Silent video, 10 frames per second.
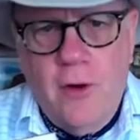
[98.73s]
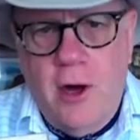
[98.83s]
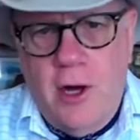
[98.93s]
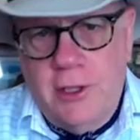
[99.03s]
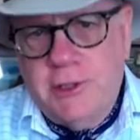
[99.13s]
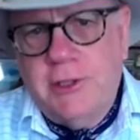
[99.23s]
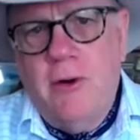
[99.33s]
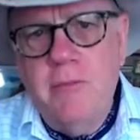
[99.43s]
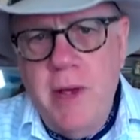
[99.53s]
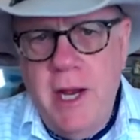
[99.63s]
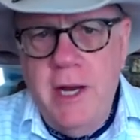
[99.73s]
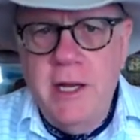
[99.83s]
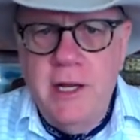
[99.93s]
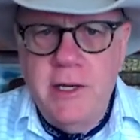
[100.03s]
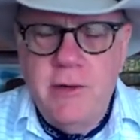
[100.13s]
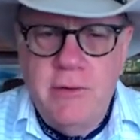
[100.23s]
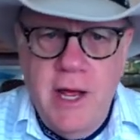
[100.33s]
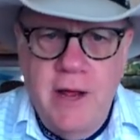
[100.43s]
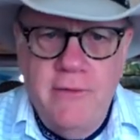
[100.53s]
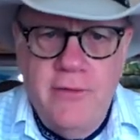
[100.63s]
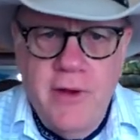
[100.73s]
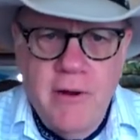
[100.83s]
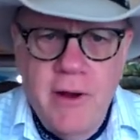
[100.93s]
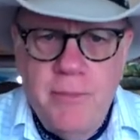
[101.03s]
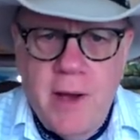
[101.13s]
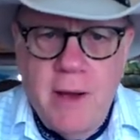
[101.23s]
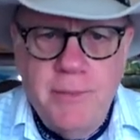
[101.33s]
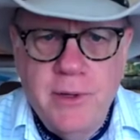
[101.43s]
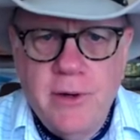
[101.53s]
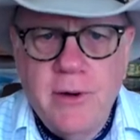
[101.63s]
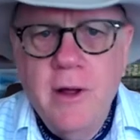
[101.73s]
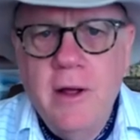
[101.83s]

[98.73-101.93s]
also made into a very popular